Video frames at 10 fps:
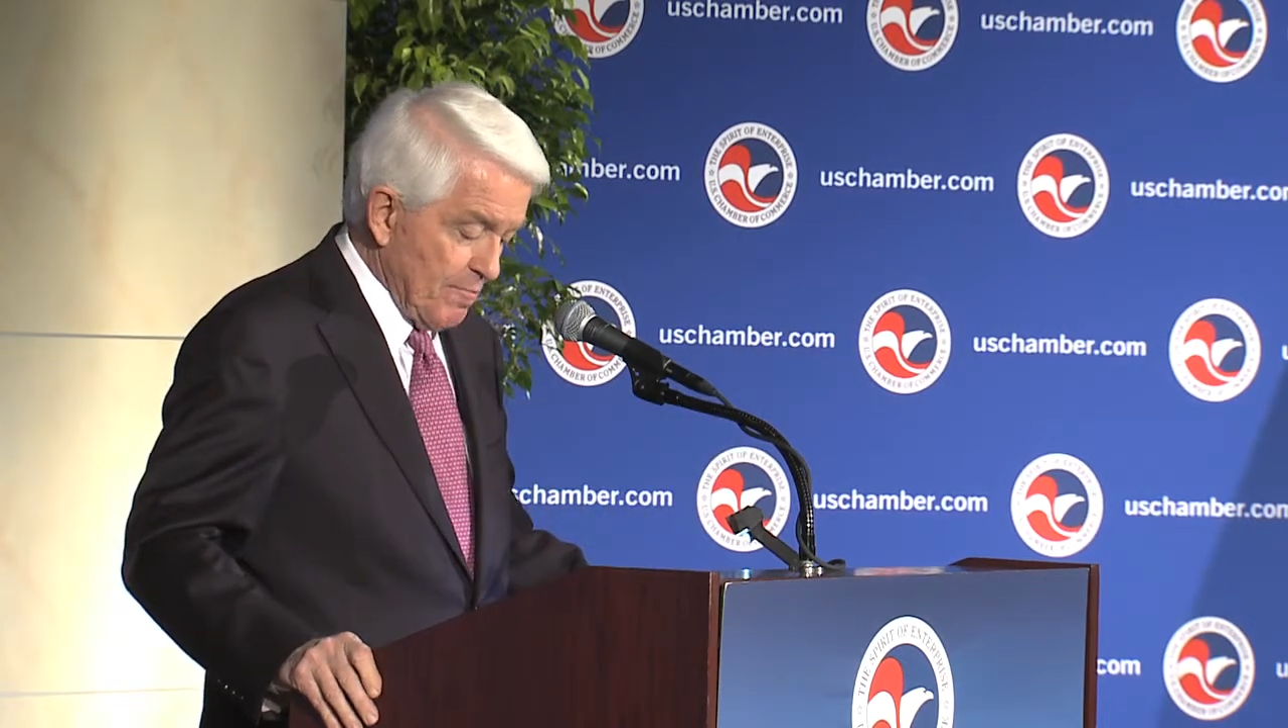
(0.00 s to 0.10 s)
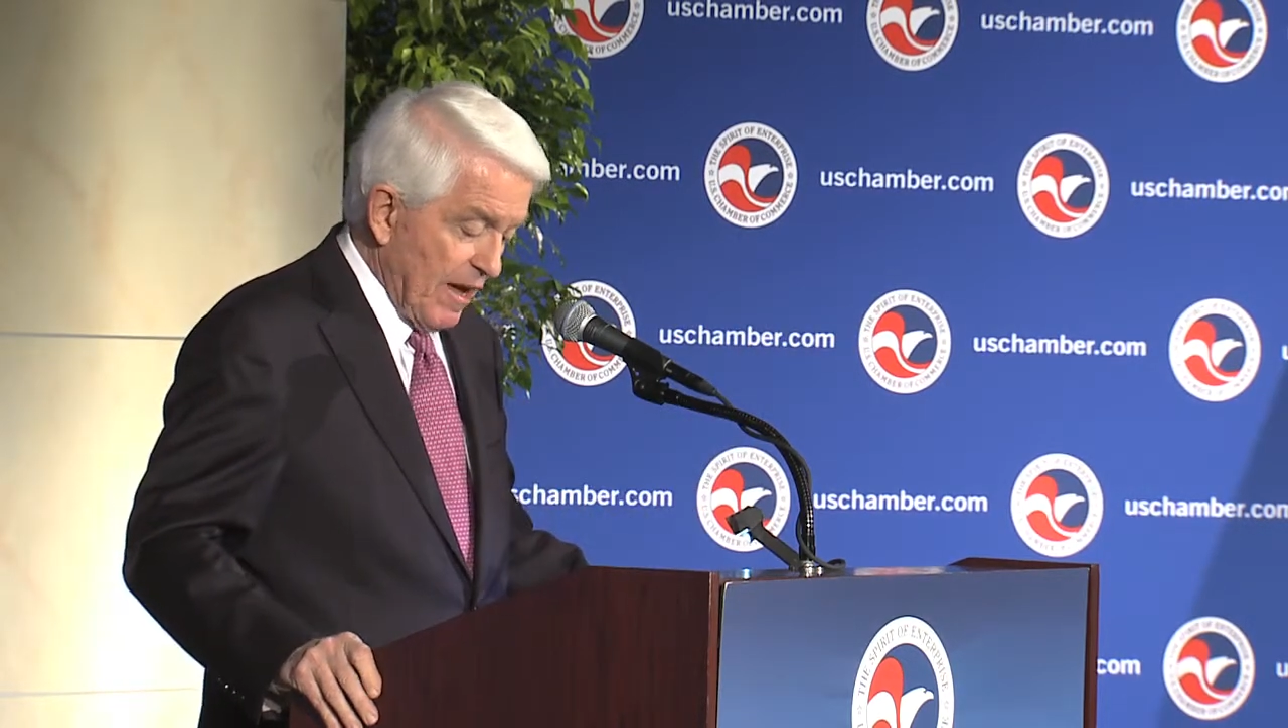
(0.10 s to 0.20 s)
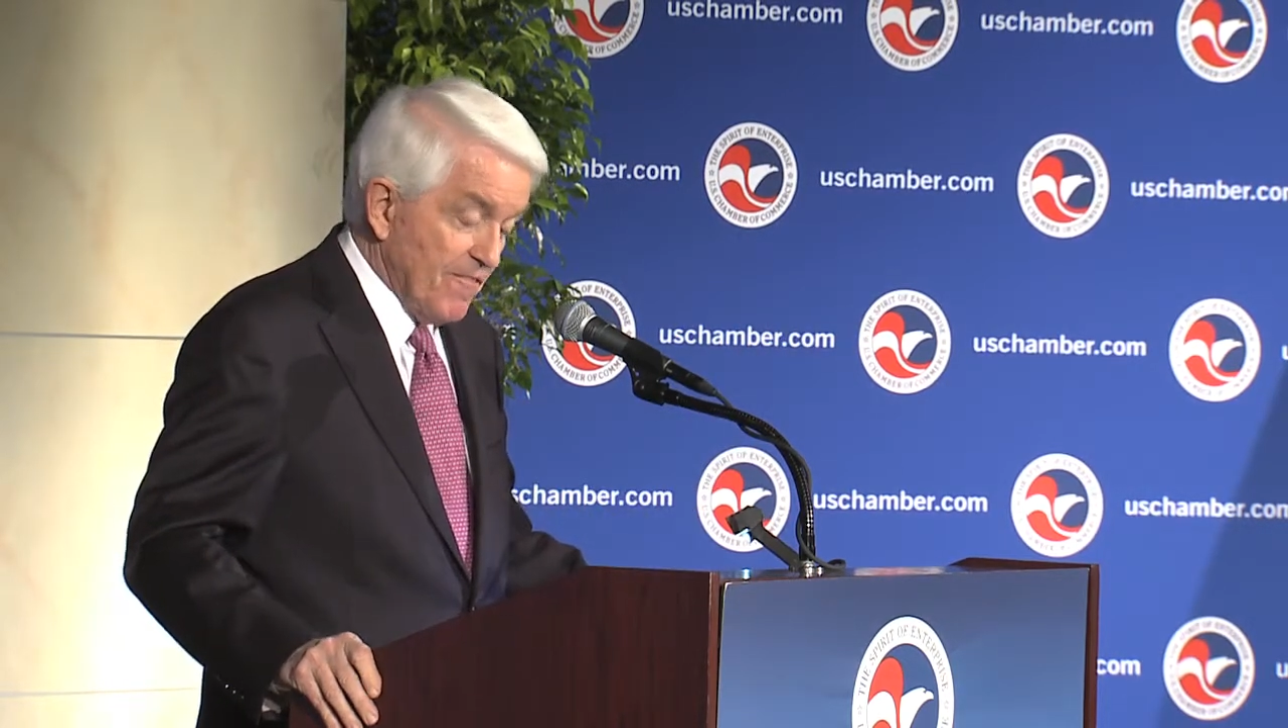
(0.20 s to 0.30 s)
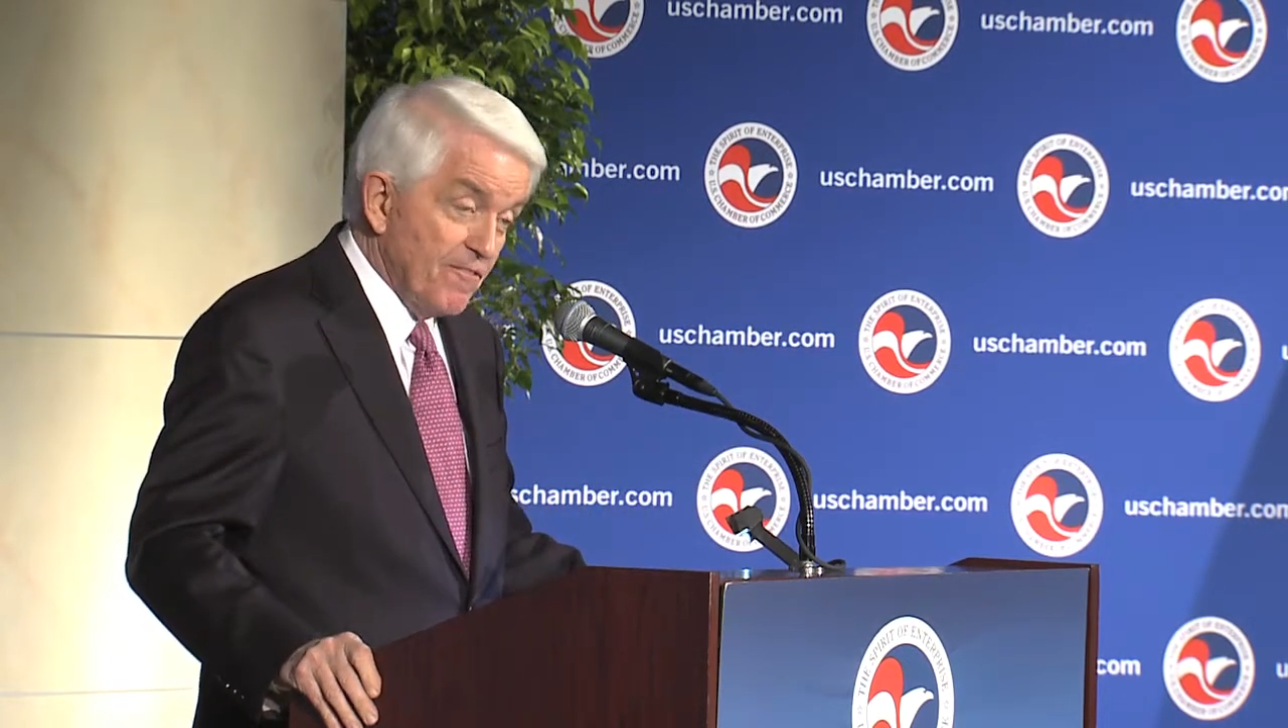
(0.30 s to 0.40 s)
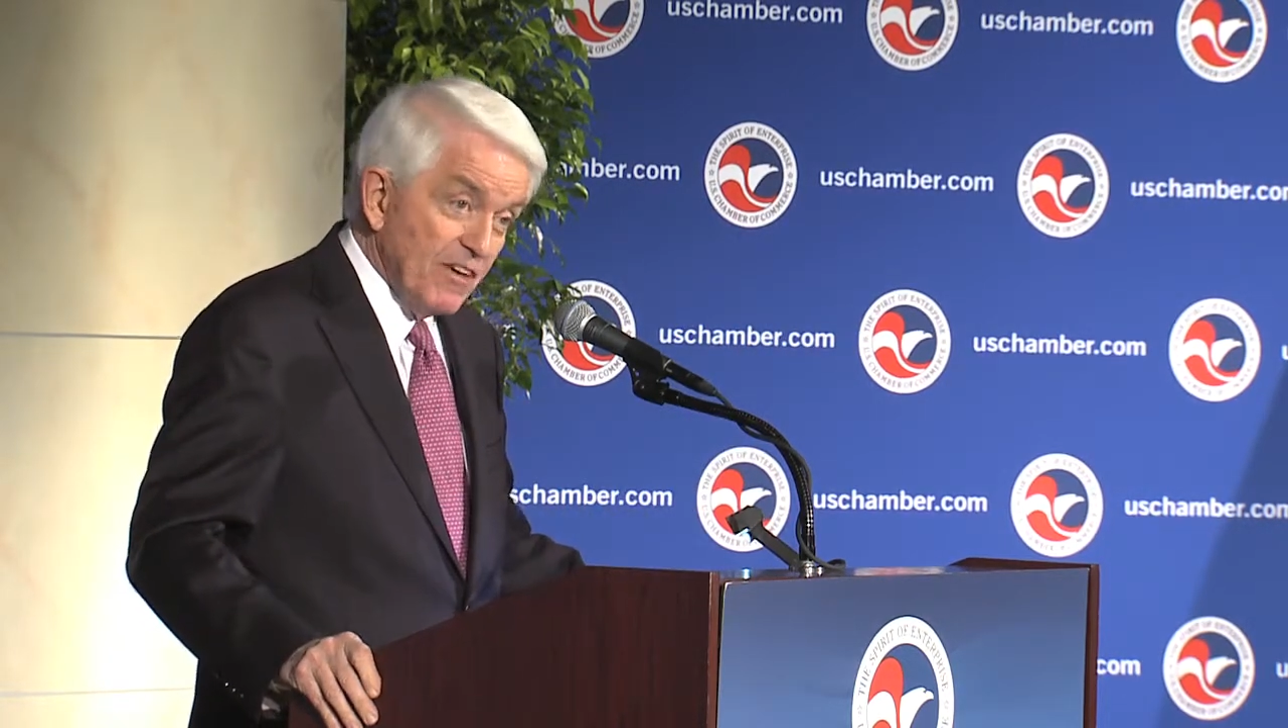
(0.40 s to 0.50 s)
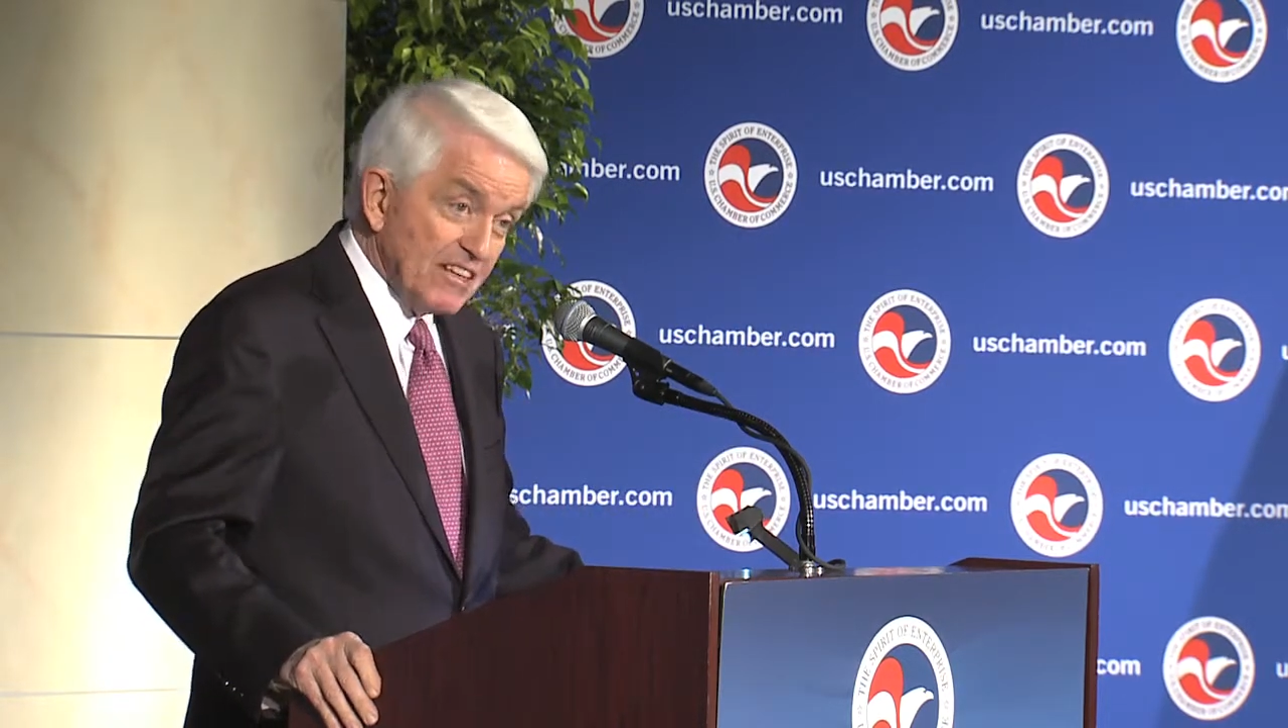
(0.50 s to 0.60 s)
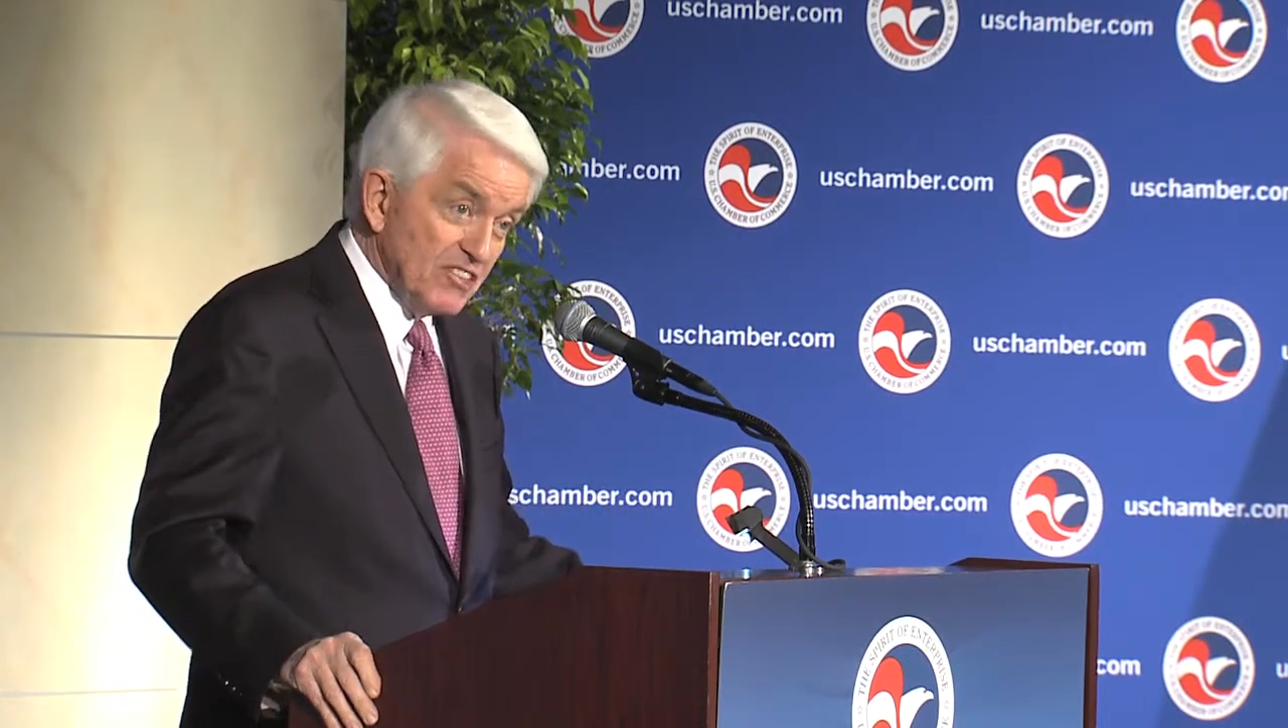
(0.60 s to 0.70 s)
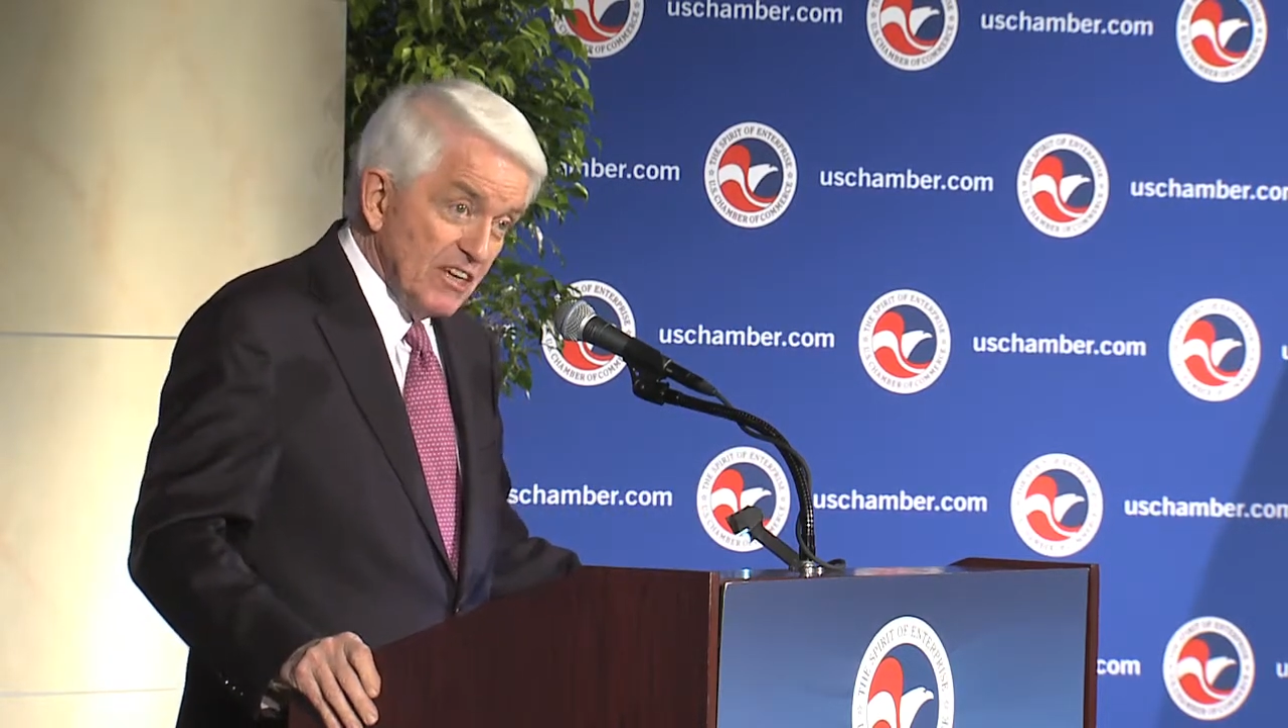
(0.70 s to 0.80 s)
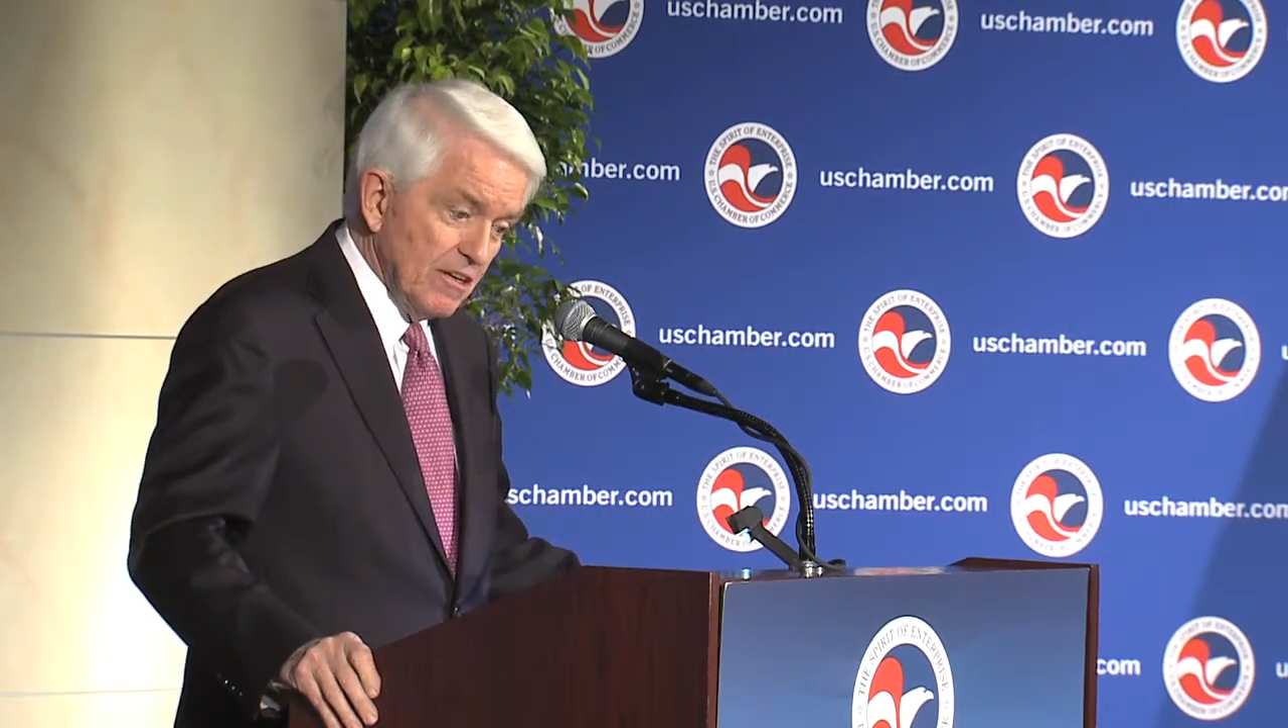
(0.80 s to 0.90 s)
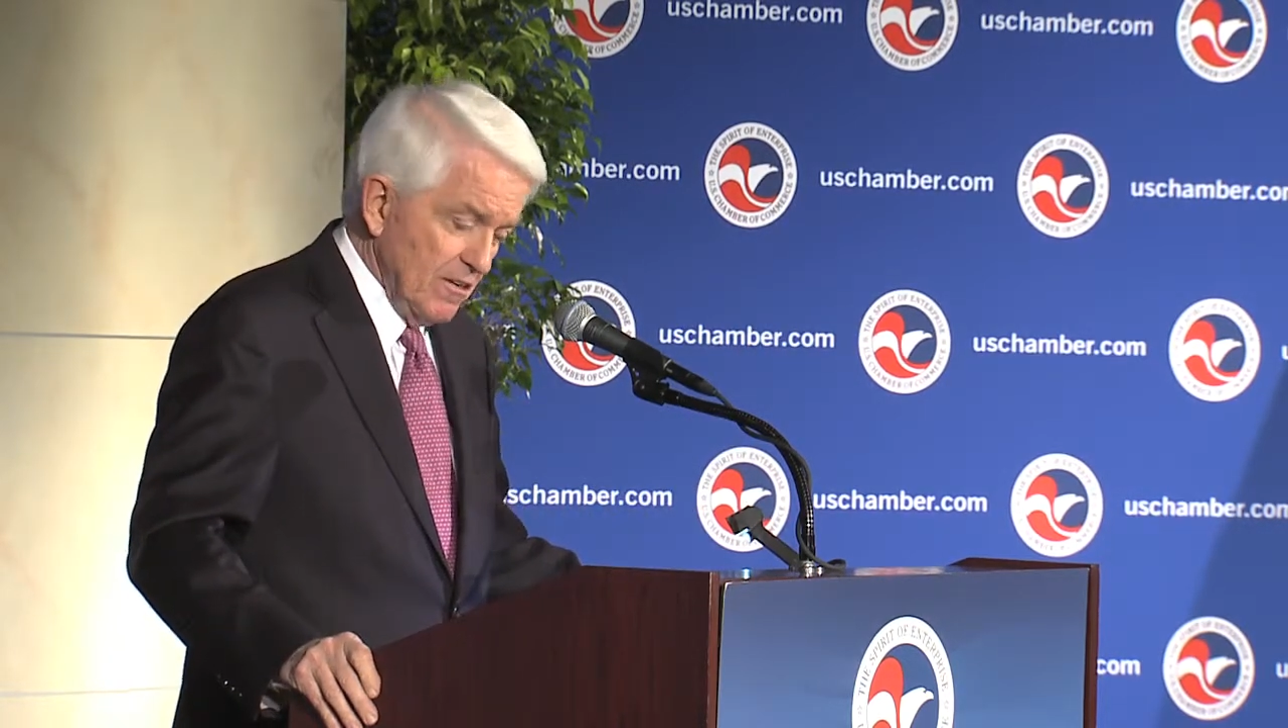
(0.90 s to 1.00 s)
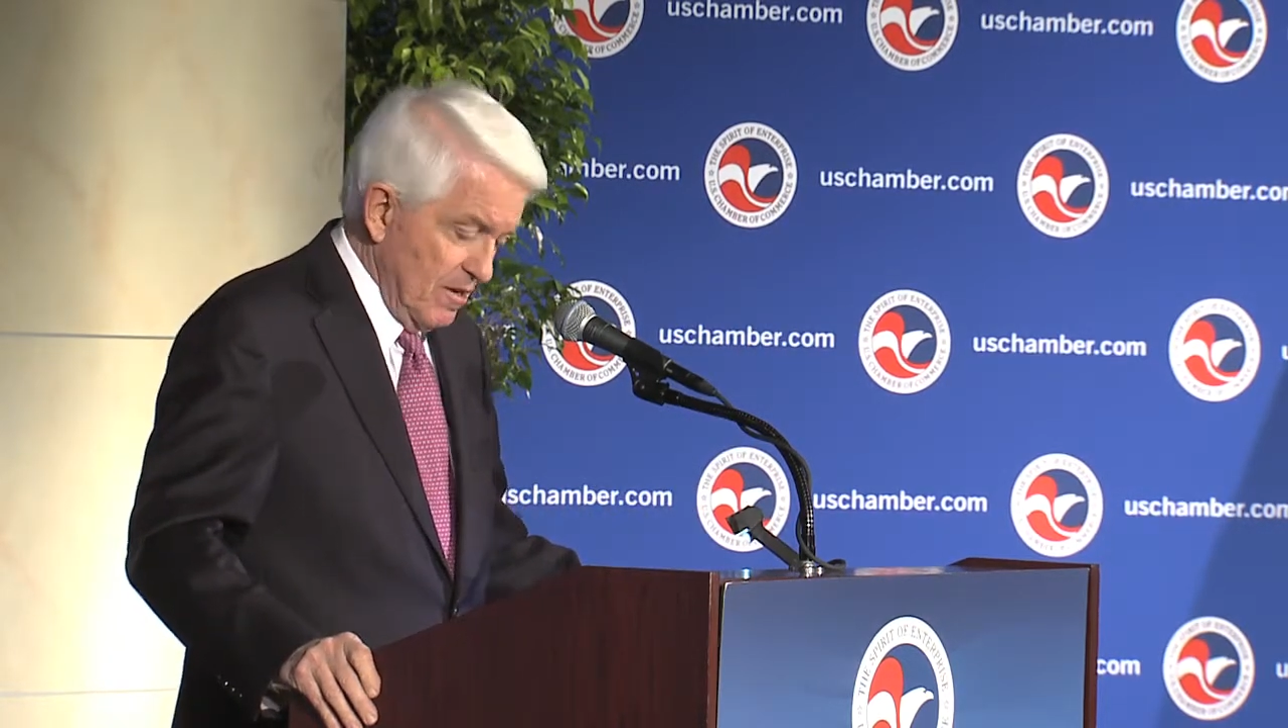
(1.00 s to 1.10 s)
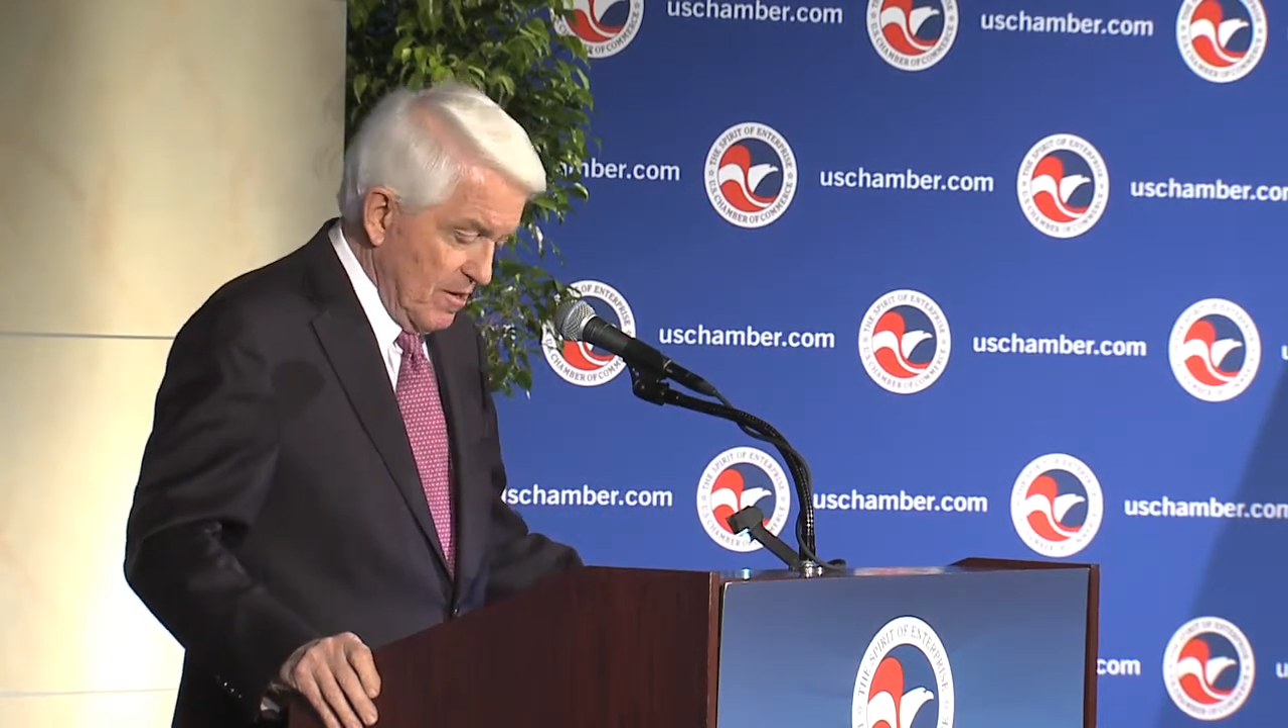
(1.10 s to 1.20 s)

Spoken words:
by fixing